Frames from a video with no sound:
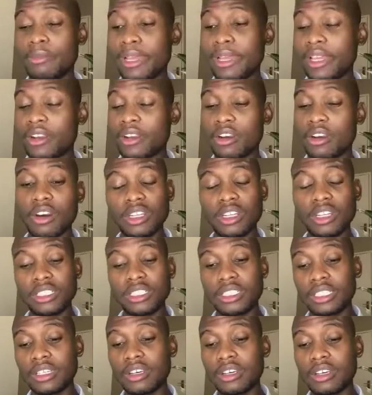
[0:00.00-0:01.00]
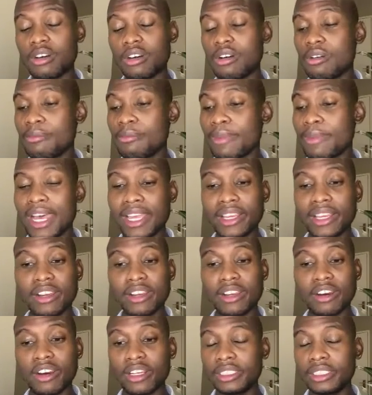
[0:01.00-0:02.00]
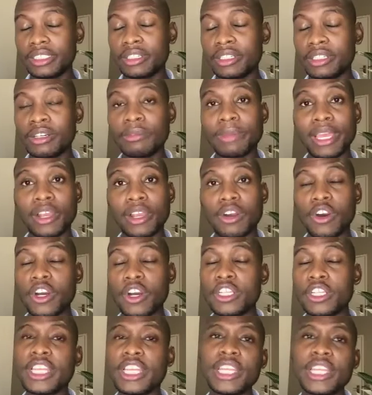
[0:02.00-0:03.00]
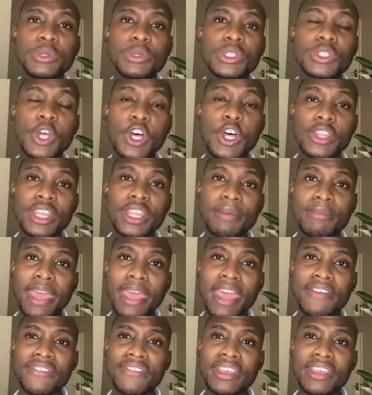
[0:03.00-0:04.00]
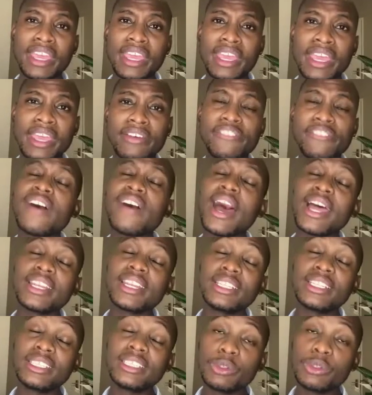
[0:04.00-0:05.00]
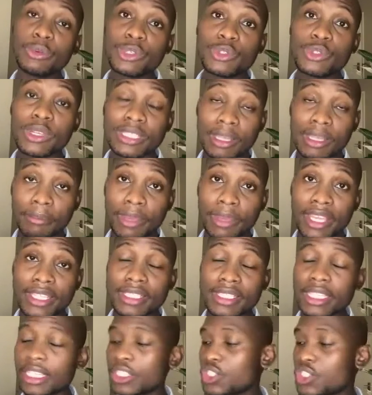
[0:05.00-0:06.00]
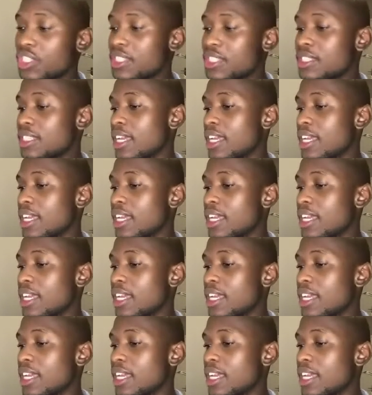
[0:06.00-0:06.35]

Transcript: Oh my God. Oh my God. Oh my God. And we saw them having fun, which was amazing, just